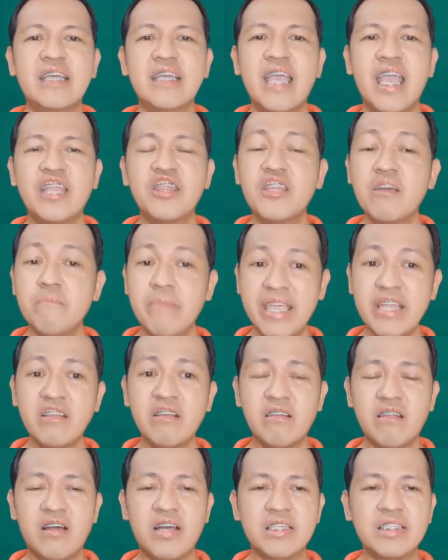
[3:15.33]
And the main
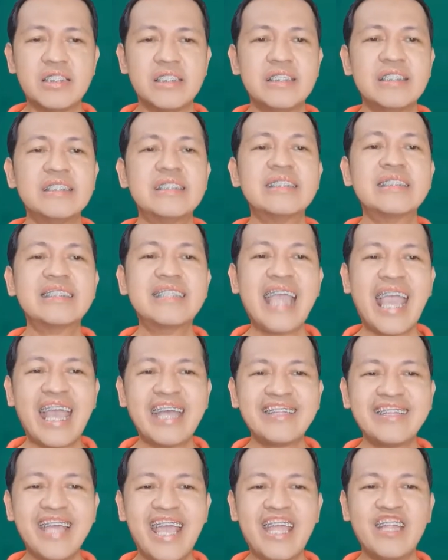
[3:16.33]
clause,
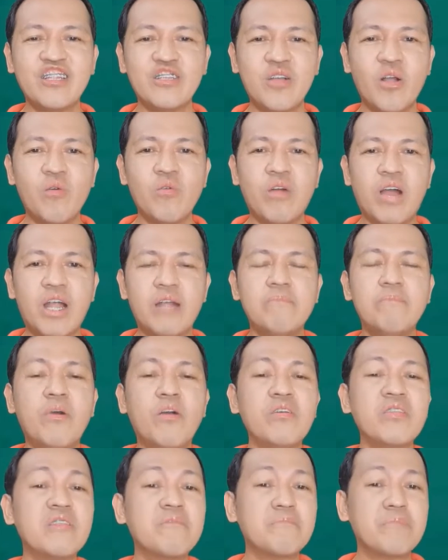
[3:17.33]
get and go are
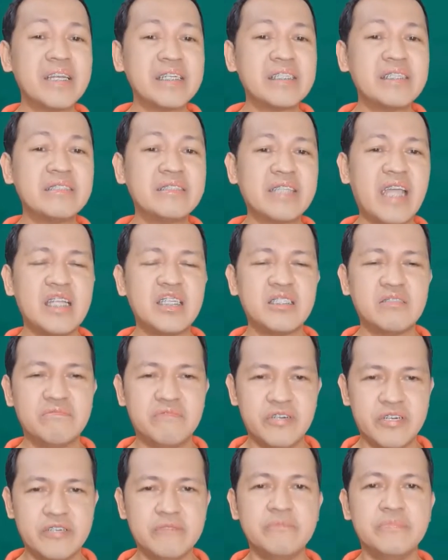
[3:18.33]
both present tense
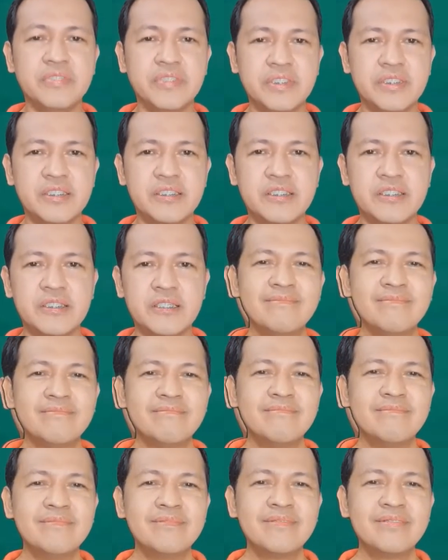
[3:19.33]
verbs.
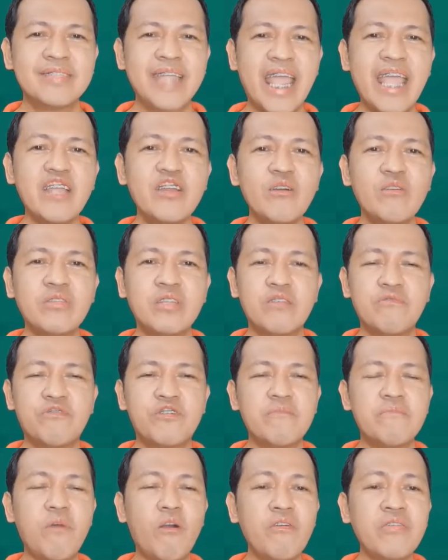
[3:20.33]
Take note that
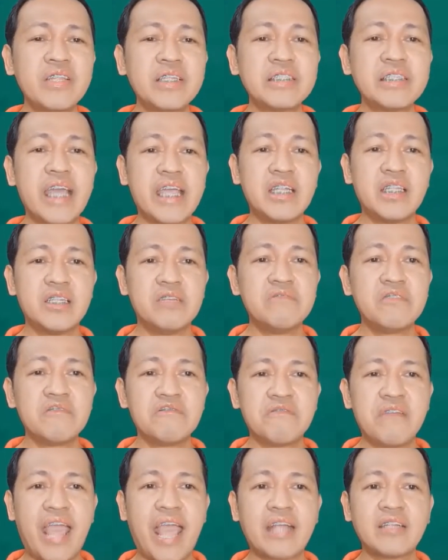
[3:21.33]
for both scientific
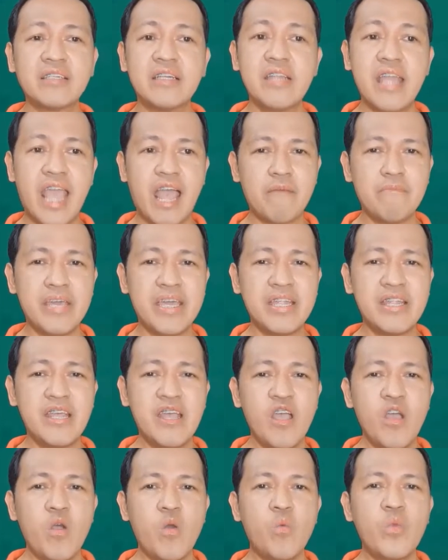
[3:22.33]
fact and habit,
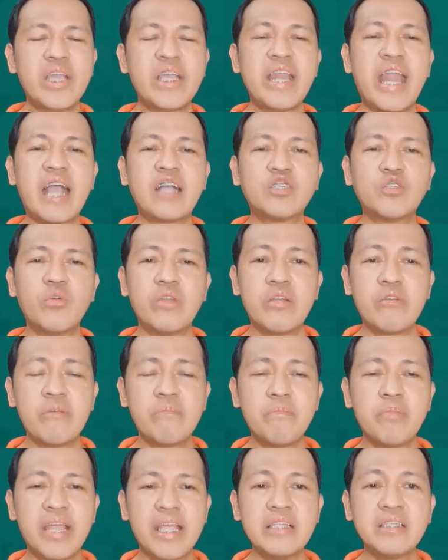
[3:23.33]
we can actually
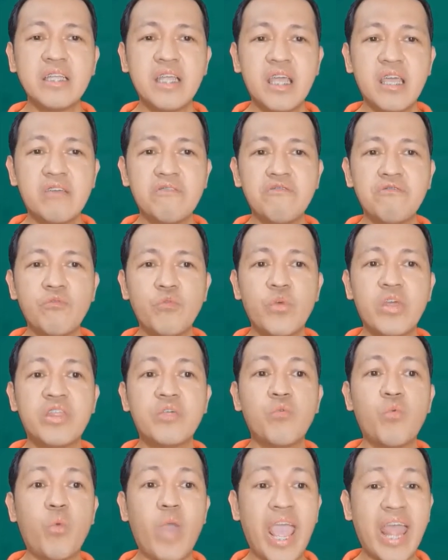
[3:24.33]
replace if
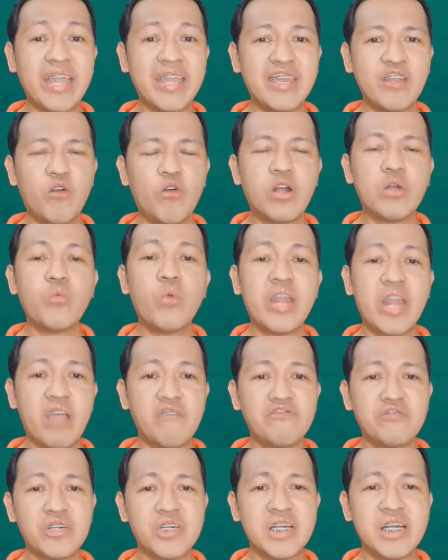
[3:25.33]
with when or
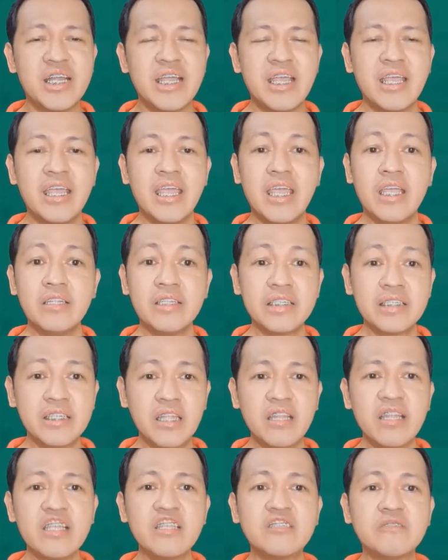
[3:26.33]
whenever, and
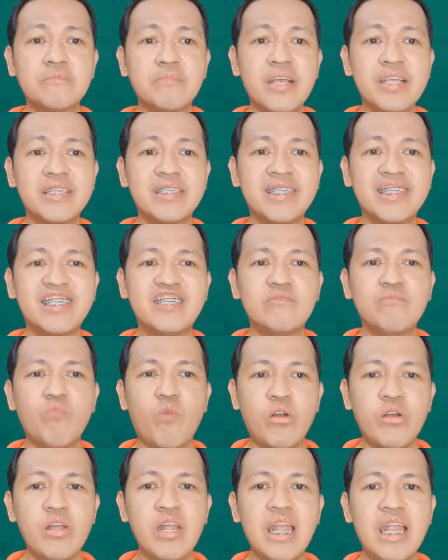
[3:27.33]
still expresses
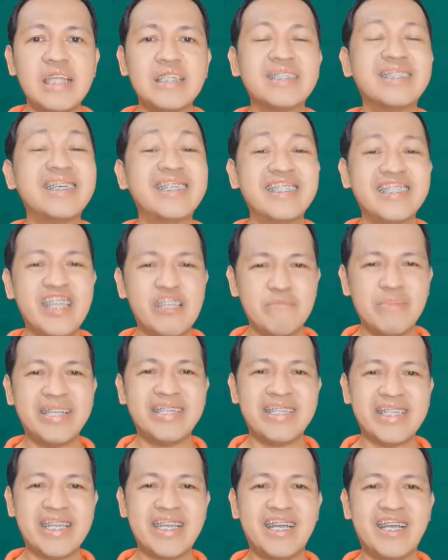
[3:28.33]
more or less the same
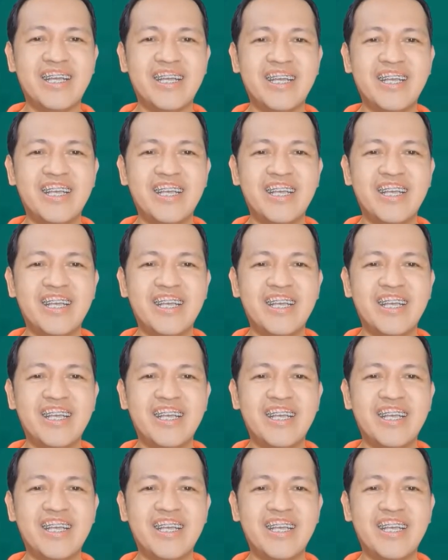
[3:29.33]
idea.